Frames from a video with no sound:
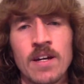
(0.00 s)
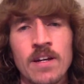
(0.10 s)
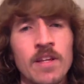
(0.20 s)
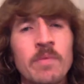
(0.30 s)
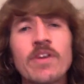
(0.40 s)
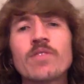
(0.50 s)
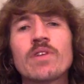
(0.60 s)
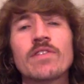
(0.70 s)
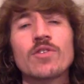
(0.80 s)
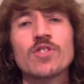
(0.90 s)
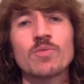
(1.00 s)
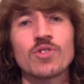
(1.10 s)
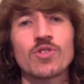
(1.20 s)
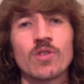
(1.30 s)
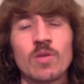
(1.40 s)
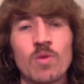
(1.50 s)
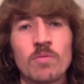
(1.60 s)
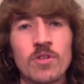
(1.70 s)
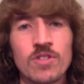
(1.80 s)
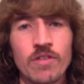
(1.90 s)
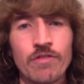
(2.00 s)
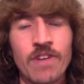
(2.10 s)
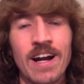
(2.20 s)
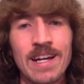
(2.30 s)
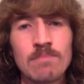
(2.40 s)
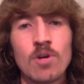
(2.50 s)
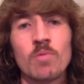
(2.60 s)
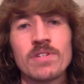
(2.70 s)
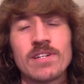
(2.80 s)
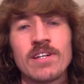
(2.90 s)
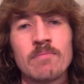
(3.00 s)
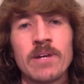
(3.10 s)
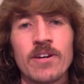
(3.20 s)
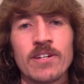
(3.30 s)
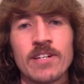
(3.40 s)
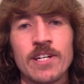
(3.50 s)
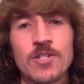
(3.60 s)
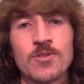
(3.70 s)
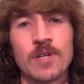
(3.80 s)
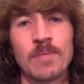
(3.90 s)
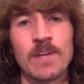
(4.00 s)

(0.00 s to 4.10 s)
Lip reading: Now, the American Revolution was certainly one of the most defining moments in American history,